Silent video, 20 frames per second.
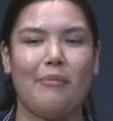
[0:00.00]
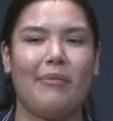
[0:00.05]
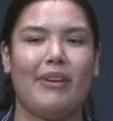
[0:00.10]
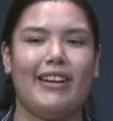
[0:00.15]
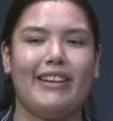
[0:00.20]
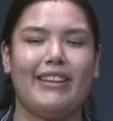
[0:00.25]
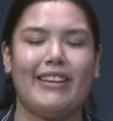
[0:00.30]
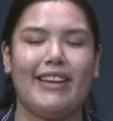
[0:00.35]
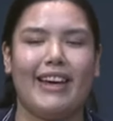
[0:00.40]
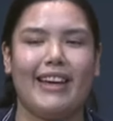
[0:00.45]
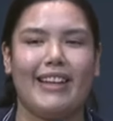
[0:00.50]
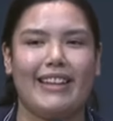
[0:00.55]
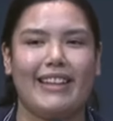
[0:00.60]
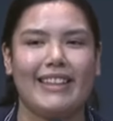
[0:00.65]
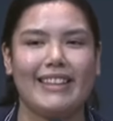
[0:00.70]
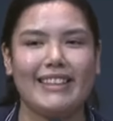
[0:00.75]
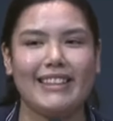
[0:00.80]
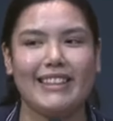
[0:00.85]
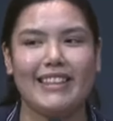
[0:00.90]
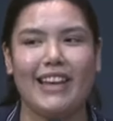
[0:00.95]
But
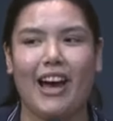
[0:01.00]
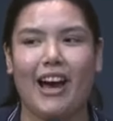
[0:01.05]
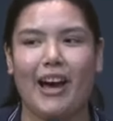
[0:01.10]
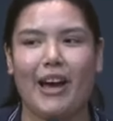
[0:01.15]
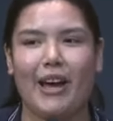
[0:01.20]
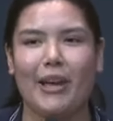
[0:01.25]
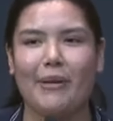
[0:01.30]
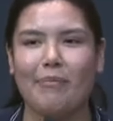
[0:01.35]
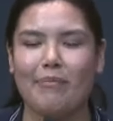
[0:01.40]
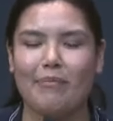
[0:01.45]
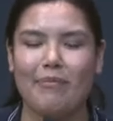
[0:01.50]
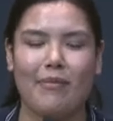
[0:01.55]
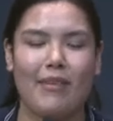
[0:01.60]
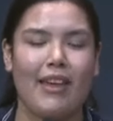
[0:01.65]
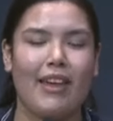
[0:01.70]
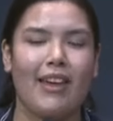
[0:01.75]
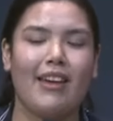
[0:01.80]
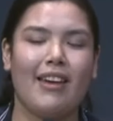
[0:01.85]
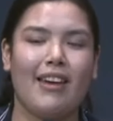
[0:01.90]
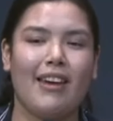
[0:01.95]
this time
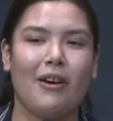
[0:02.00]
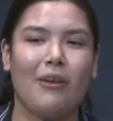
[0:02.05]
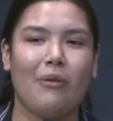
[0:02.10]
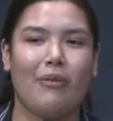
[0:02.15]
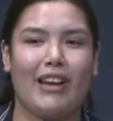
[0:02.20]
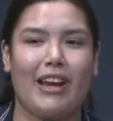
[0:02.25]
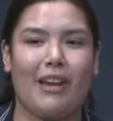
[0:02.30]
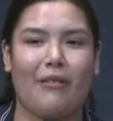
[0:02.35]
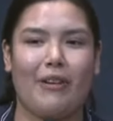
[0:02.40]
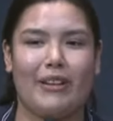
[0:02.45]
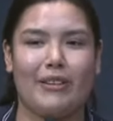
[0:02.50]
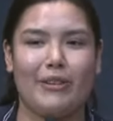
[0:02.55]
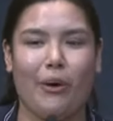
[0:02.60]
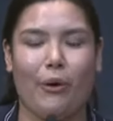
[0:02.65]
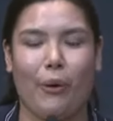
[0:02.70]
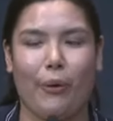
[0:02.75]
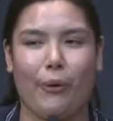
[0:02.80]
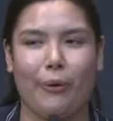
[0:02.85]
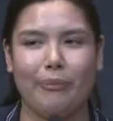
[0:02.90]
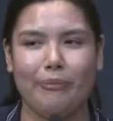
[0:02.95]
when I went
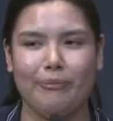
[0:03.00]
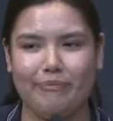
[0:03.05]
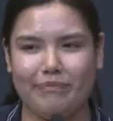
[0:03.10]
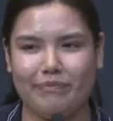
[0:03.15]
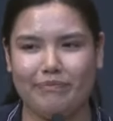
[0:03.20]
home,